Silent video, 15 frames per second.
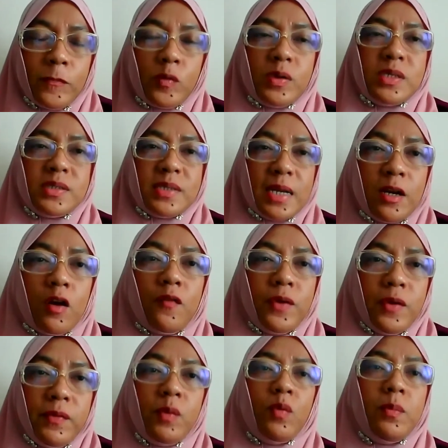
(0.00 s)
So the standard of
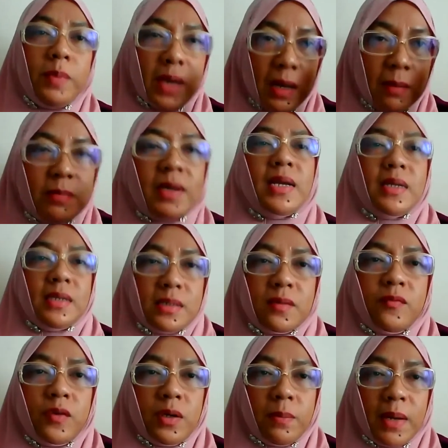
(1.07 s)
living will be upgraded
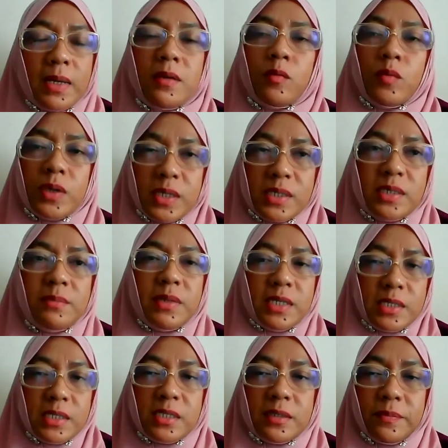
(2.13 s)
for the migrant workers in
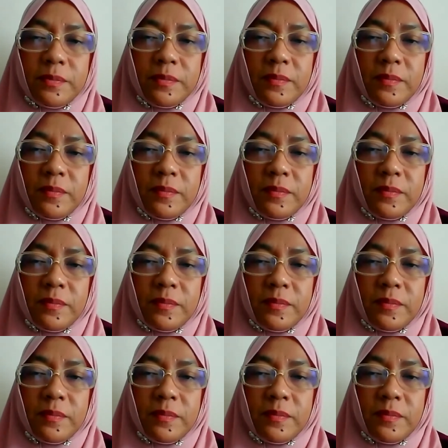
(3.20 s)
Malaysia.